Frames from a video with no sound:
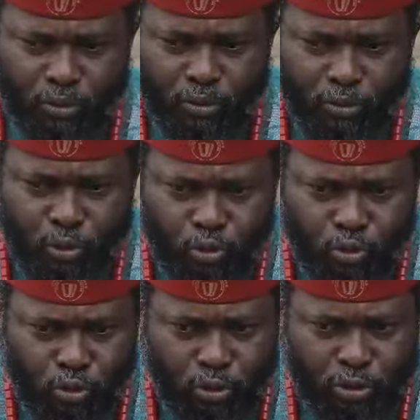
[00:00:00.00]
We will
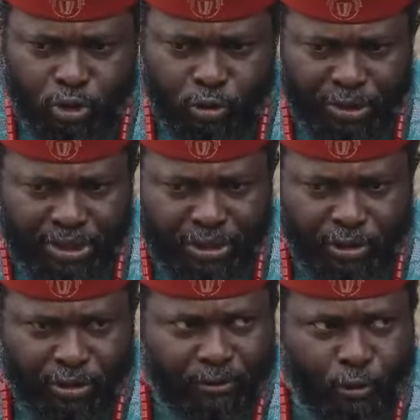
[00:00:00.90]
do
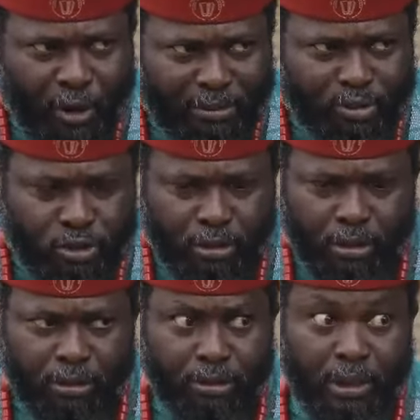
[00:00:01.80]
spinning of webs.
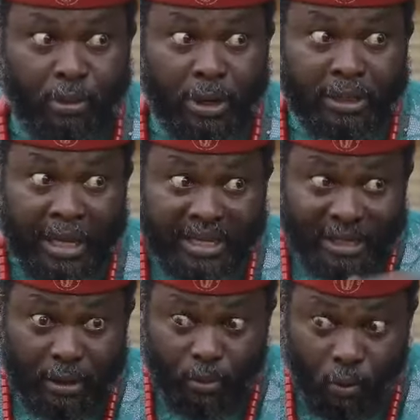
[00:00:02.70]
They will enter
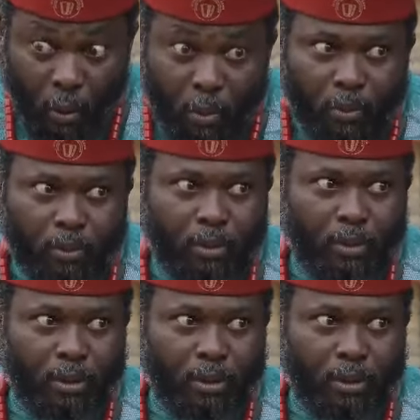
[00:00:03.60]
inside the womb,